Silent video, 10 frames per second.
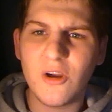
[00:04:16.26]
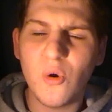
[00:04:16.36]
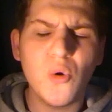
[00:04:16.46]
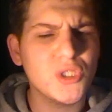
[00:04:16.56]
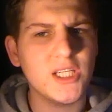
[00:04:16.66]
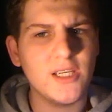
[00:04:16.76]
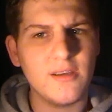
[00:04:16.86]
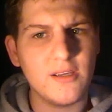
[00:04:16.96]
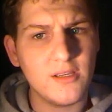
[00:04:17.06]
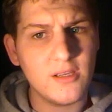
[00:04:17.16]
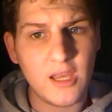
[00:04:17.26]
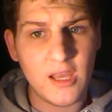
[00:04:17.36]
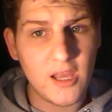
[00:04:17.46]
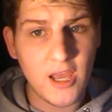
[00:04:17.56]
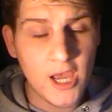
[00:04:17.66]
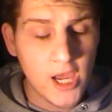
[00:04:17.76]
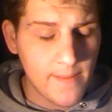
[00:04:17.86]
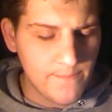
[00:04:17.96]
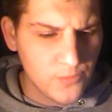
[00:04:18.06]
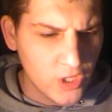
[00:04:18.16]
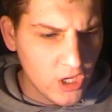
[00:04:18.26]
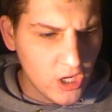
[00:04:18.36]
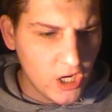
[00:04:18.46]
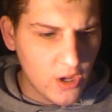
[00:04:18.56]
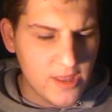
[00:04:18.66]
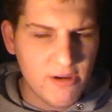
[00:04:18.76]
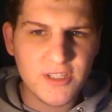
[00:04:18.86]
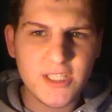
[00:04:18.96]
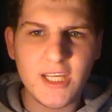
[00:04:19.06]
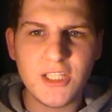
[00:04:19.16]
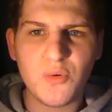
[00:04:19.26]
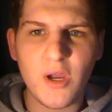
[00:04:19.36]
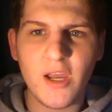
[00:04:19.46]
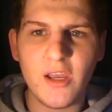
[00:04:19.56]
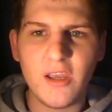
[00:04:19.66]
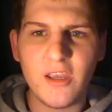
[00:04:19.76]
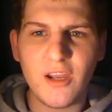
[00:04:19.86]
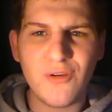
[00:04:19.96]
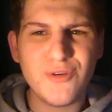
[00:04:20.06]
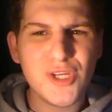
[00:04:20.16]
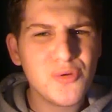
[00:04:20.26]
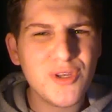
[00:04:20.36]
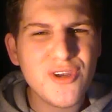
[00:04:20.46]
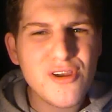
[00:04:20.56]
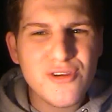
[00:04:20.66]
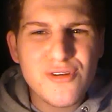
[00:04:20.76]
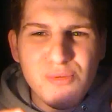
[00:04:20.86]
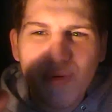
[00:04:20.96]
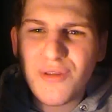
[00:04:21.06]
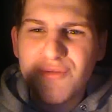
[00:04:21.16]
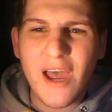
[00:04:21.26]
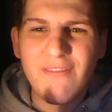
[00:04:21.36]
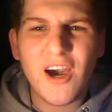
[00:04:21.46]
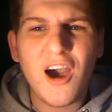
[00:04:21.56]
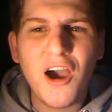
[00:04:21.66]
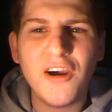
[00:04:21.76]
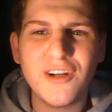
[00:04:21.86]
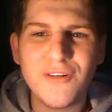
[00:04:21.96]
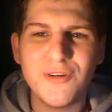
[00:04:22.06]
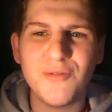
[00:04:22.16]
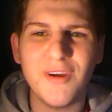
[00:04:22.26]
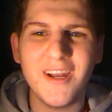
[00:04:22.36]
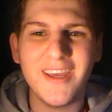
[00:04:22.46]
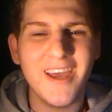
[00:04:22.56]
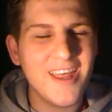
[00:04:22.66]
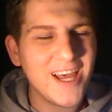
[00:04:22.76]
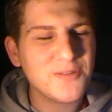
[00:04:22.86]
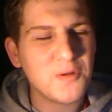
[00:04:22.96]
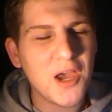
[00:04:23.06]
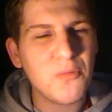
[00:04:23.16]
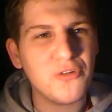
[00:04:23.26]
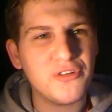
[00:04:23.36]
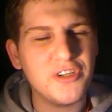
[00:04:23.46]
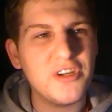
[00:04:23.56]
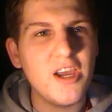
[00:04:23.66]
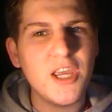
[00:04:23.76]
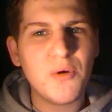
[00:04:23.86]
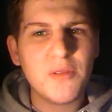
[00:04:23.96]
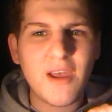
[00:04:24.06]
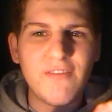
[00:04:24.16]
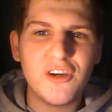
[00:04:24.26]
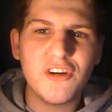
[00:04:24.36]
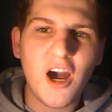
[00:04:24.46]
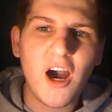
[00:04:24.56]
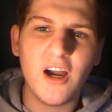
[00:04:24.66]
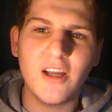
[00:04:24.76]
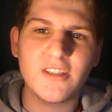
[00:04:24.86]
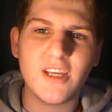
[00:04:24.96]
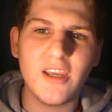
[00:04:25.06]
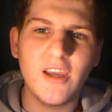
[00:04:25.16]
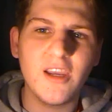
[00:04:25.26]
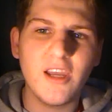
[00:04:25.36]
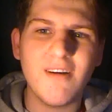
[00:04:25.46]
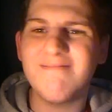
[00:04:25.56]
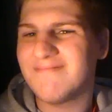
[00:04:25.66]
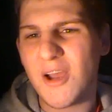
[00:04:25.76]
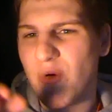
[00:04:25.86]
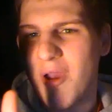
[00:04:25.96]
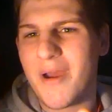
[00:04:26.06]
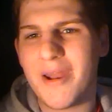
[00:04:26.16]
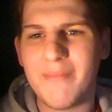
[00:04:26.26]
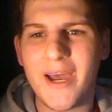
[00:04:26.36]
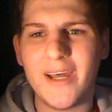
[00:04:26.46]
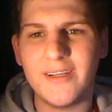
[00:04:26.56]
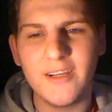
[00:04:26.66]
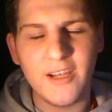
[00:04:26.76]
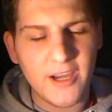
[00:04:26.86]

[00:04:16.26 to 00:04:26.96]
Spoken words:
Gordy. You know, and there are scenes where, you know, you just want them to have a hug, don't you, really? That's what I wanted. You want them to have a good hug and say, you know, don't worry about it, man.